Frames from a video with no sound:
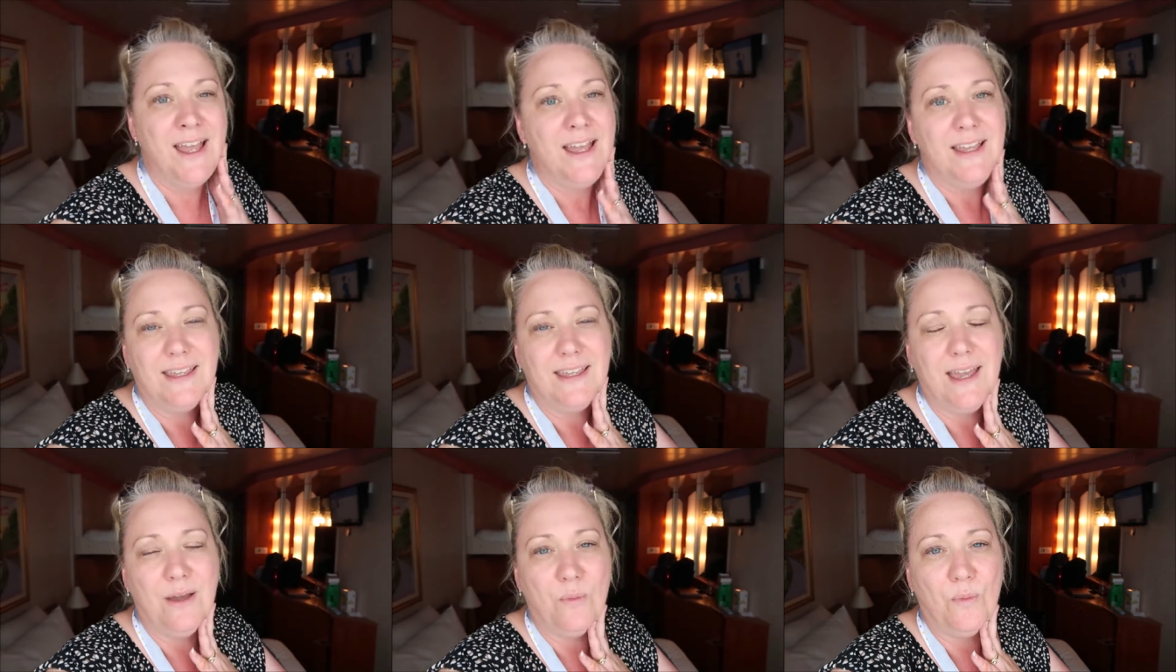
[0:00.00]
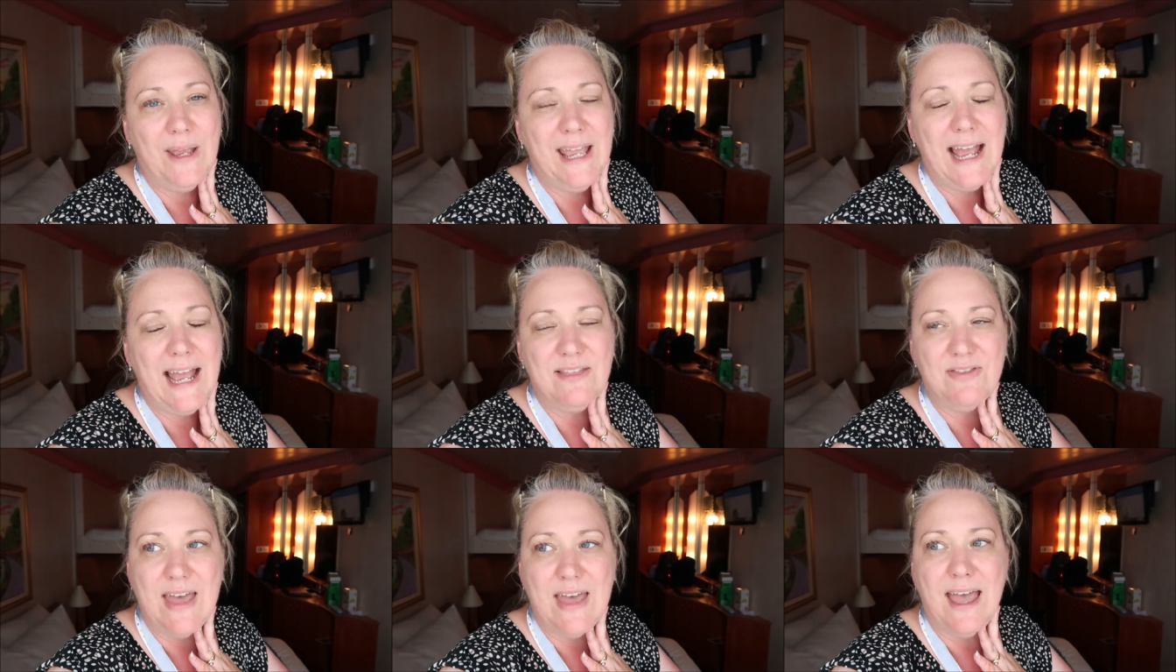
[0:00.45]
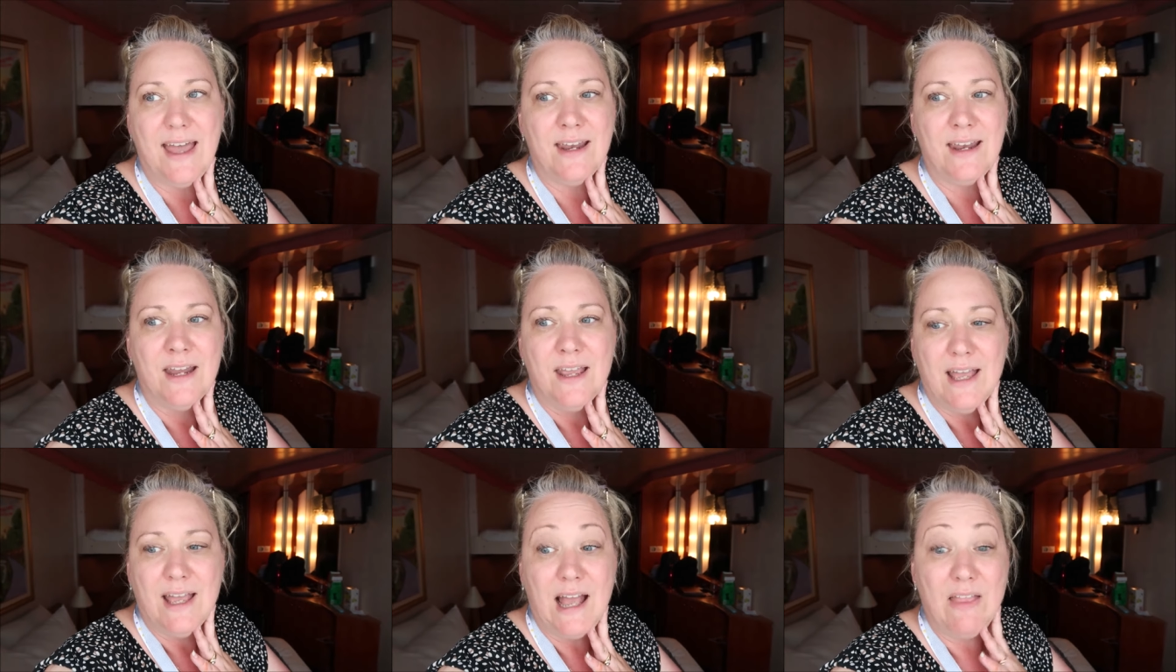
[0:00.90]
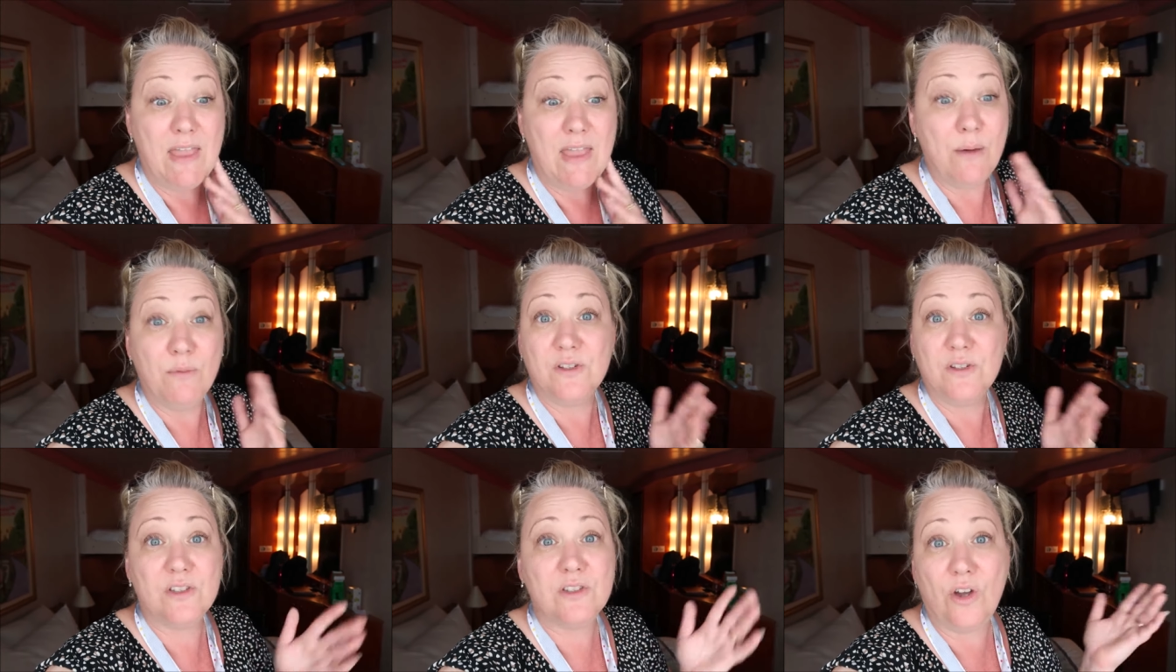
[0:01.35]
Yeah, we had that. And
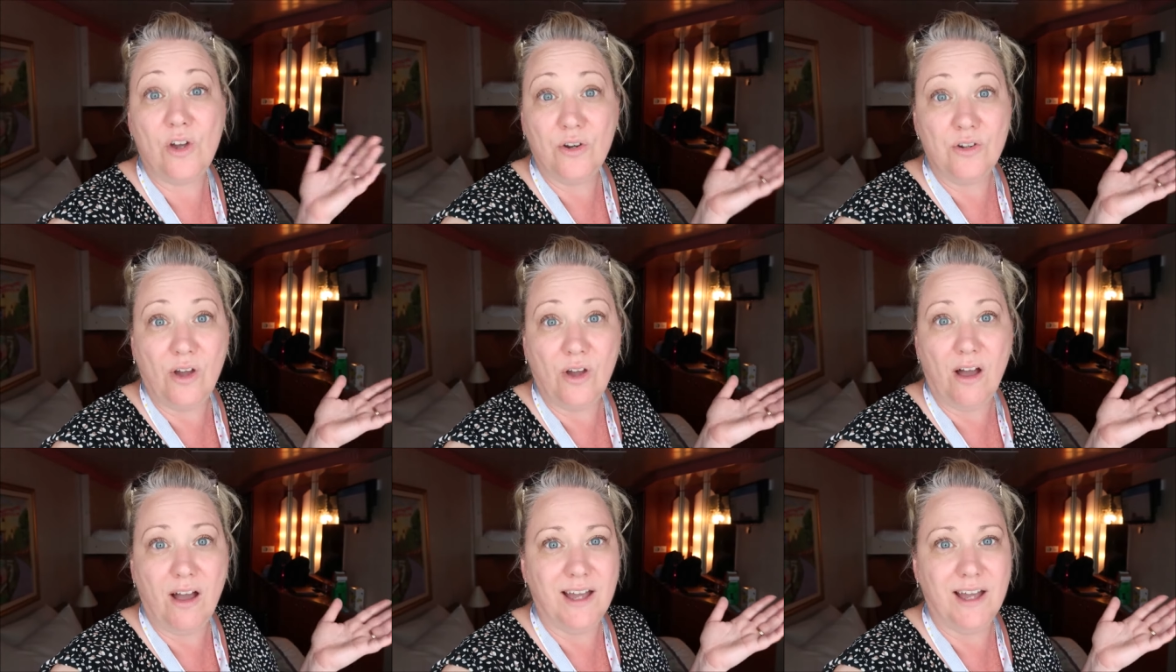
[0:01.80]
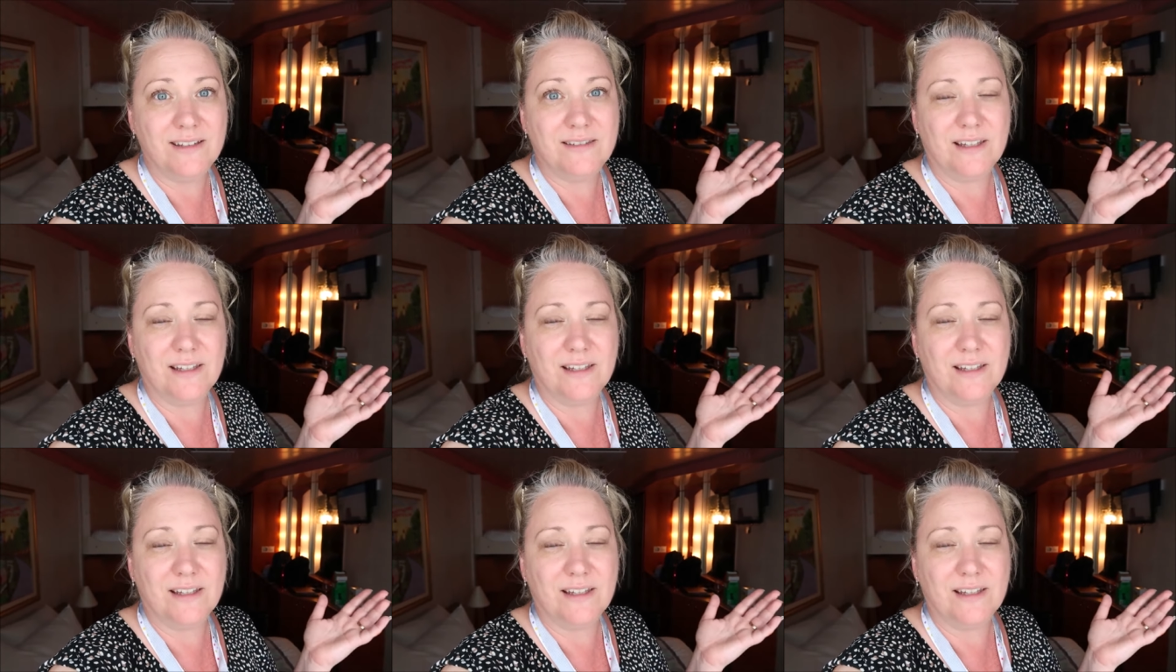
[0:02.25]
that was so nice.